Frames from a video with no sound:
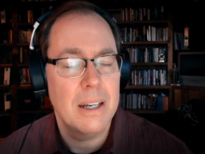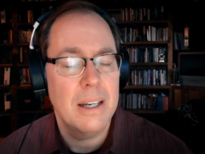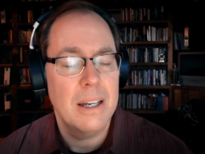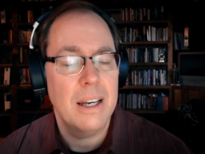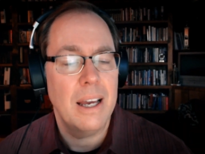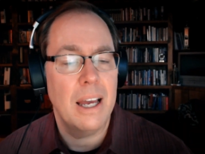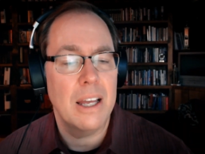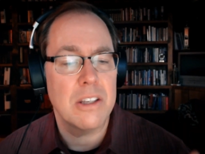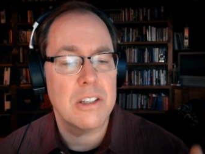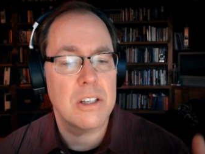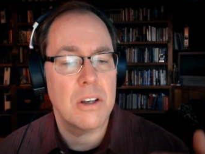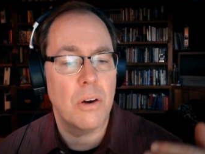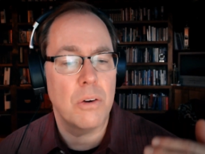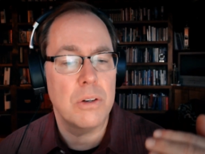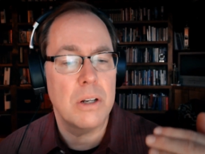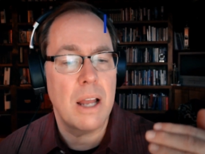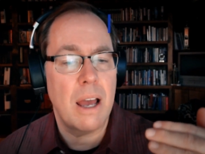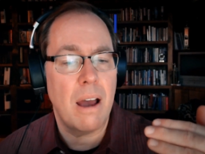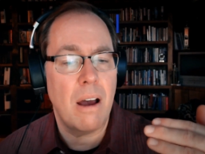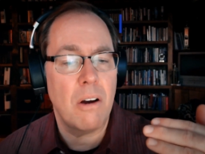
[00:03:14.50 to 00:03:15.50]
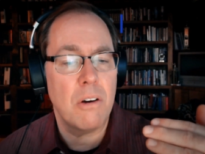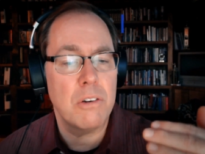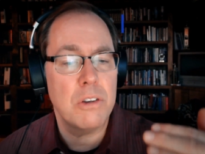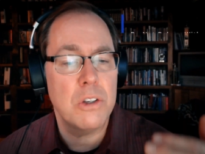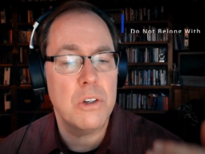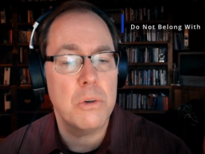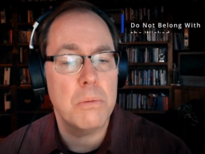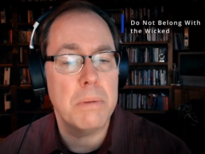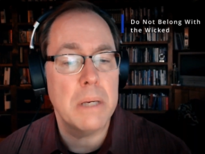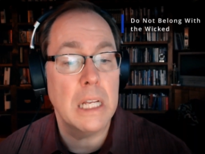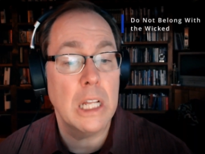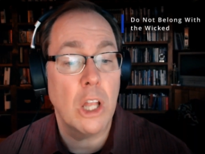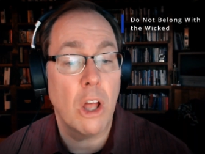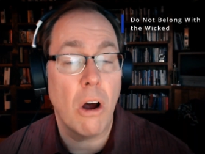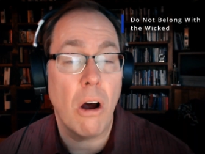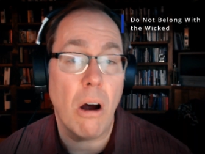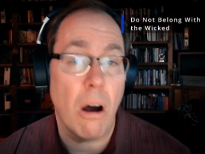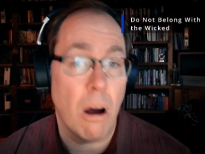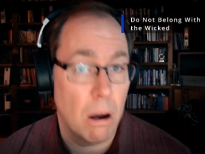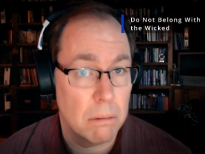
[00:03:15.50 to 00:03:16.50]
And so now you
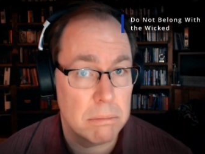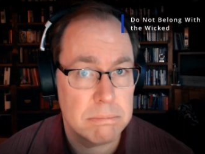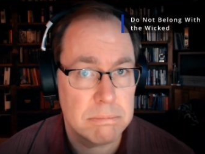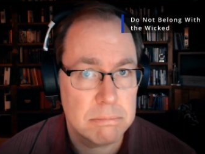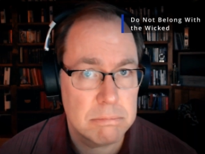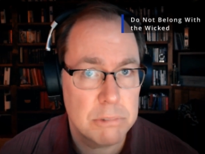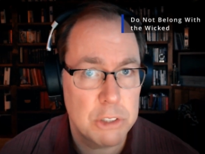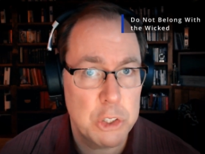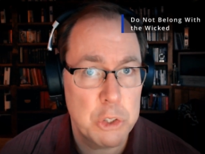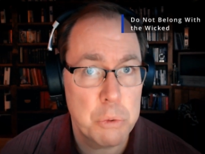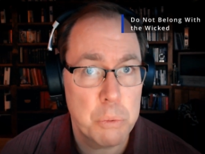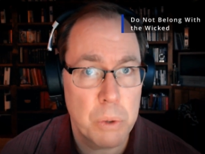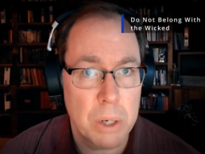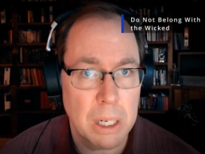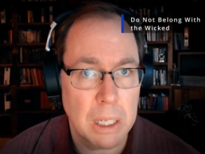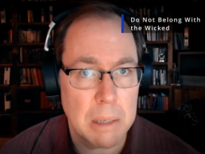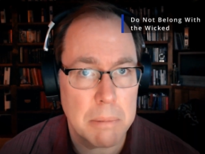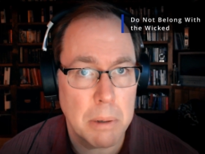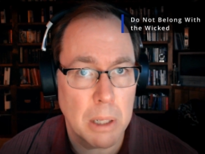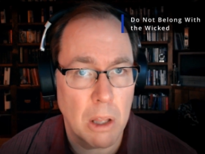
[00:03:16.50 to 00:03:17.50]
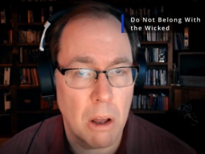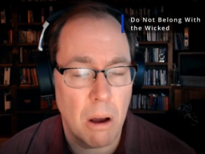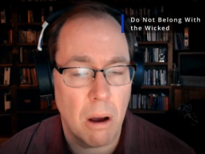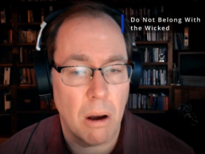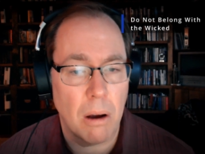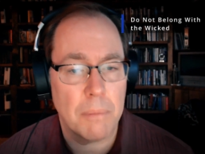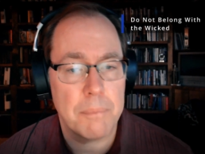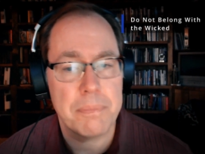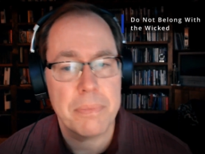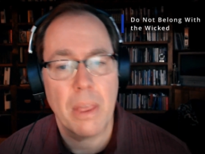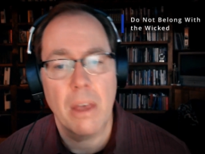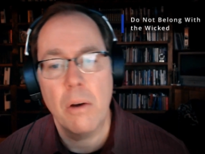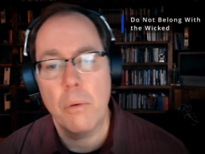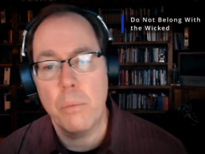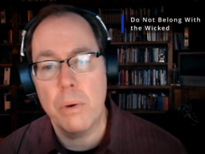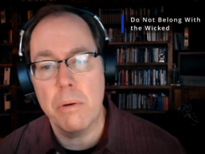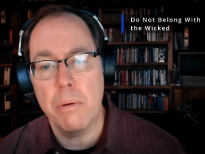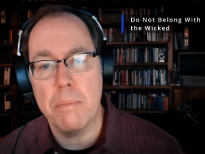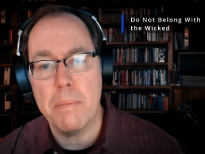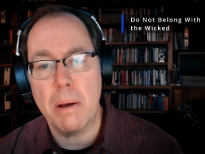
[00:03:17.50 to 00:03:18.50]
belong. You really belong.
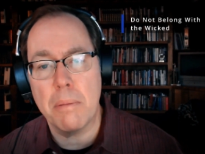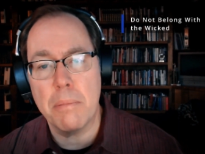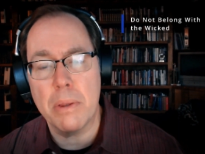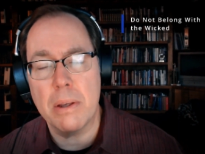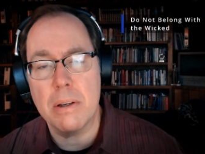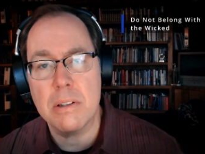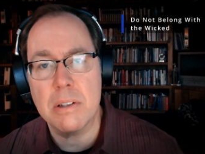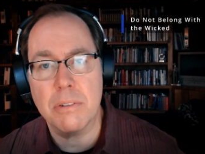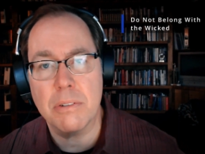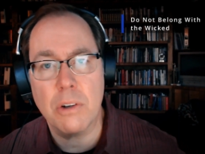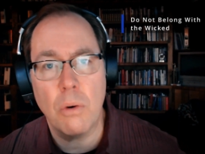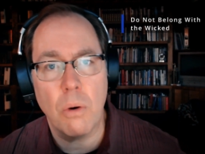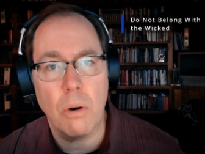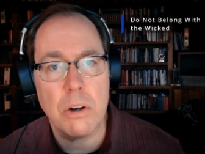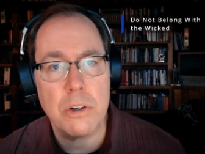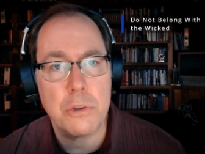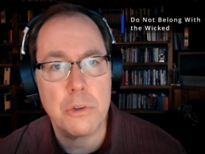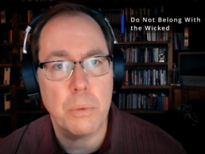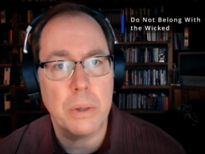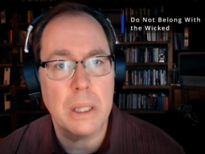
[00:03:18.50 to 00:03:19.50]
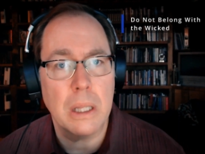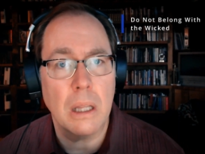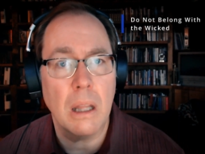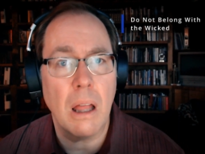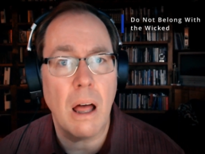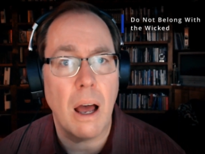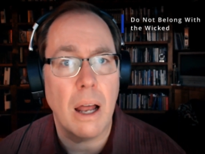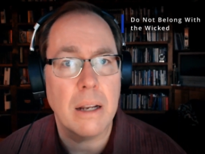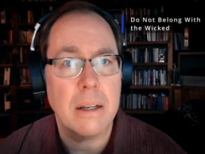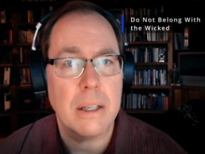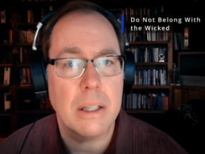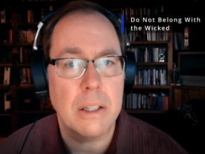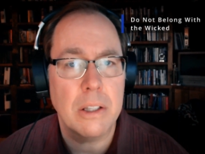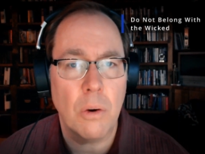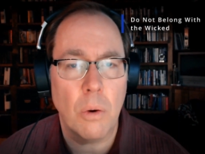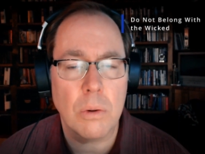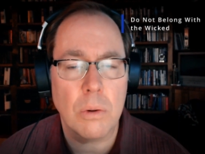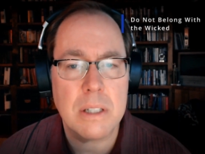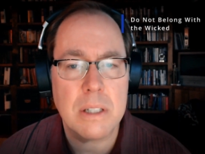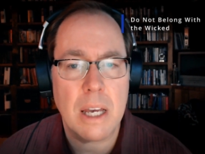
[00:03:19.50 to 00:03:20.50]
We remember this, of course, with Lot in the
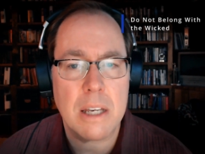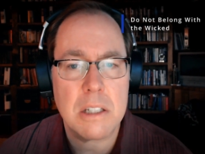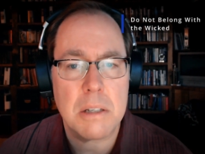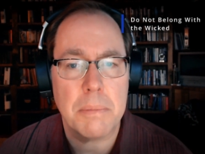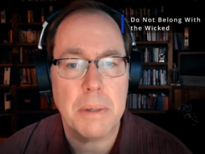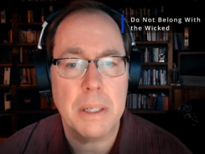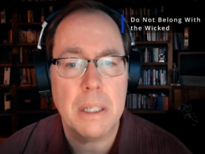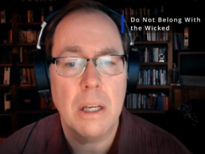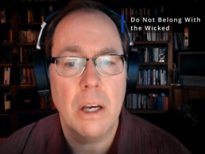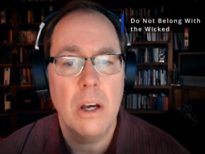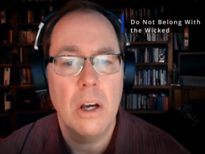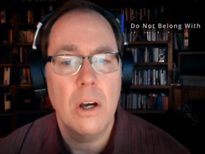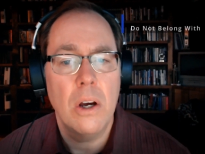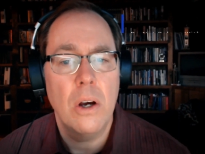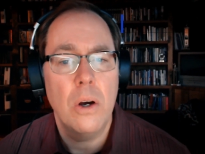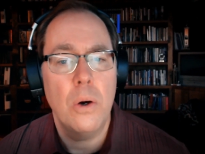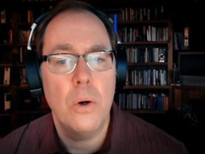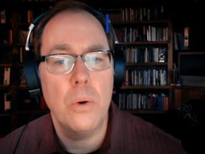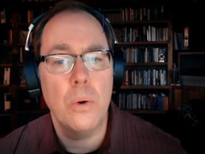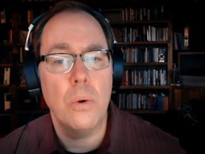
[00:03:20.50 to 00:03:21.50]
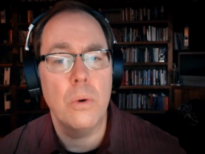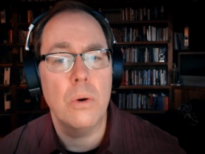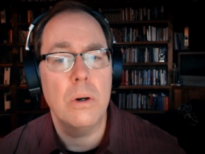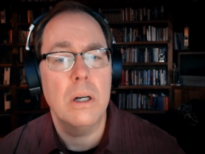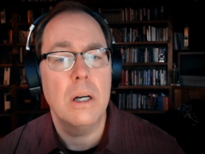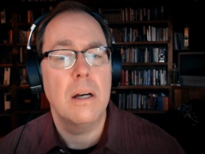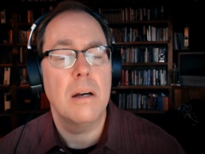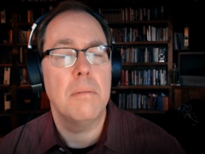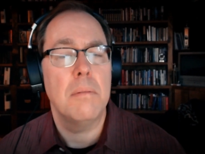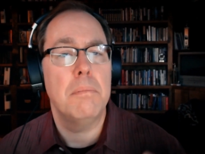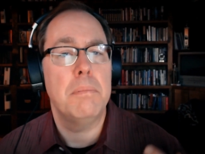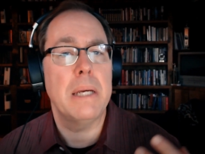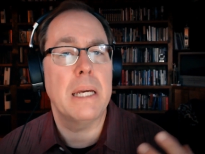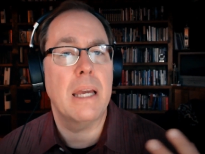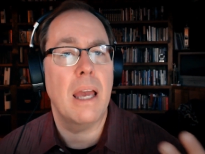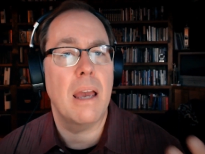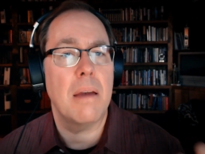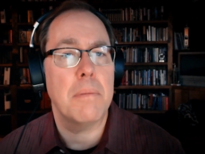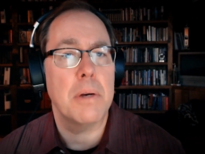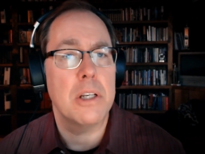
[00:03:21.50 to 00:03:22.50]
Old Testament, who
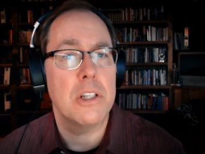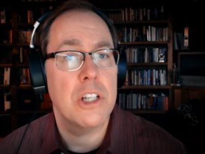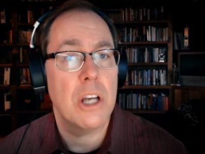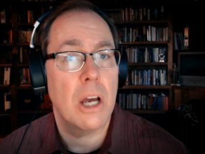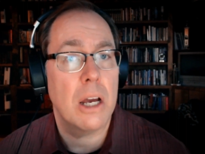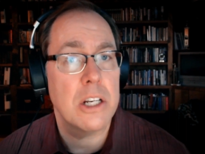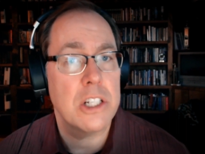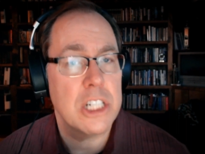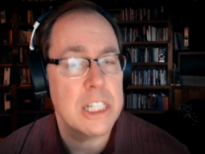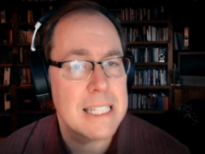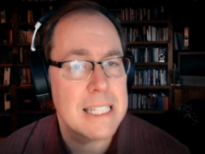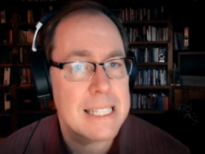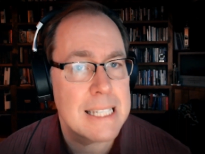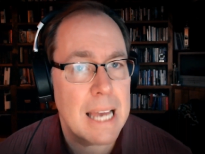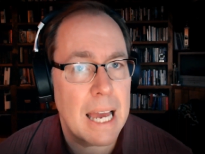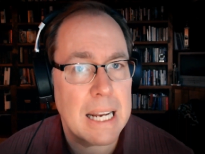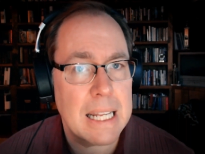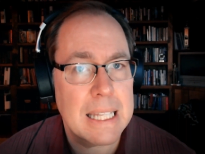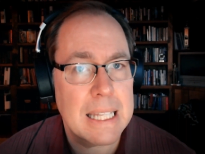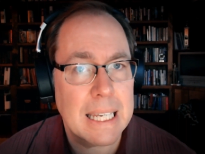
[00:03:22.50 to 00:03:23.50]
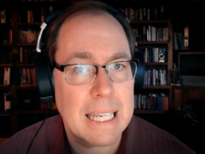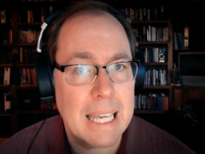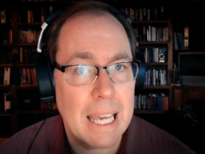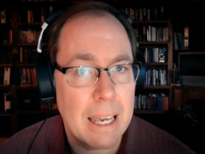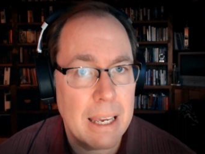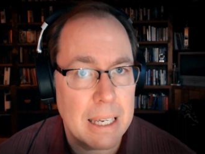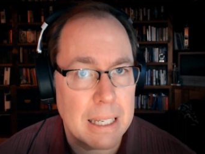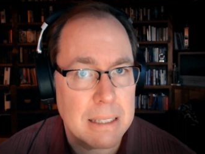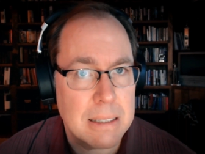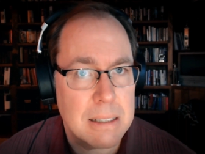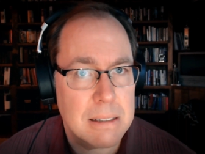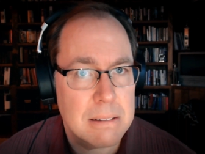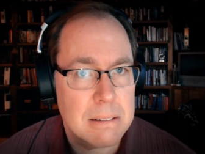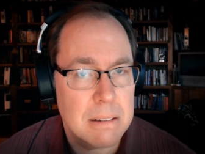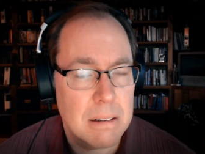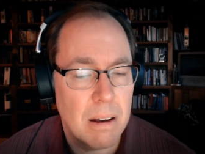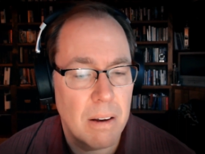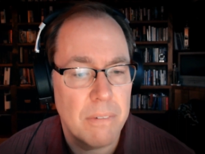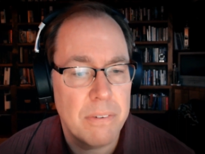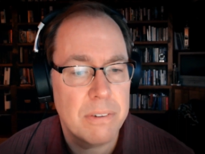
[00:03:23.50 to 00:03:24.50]
became a judge. He sat in the gate
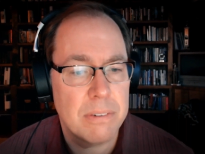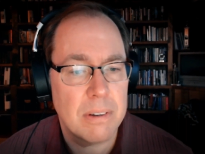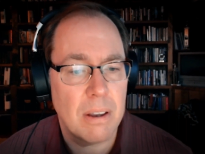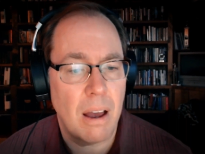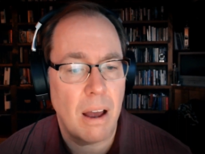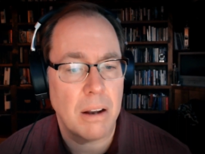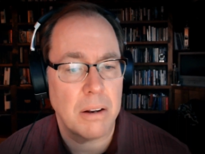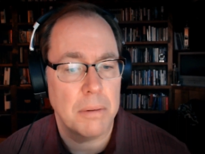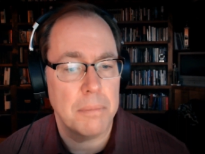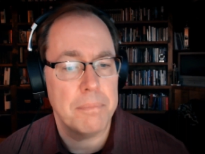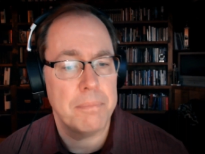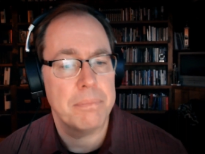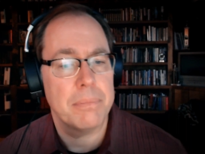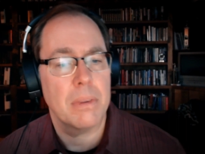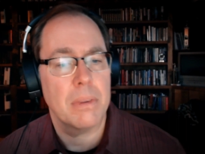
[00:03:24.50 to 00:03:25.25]
of Sodom.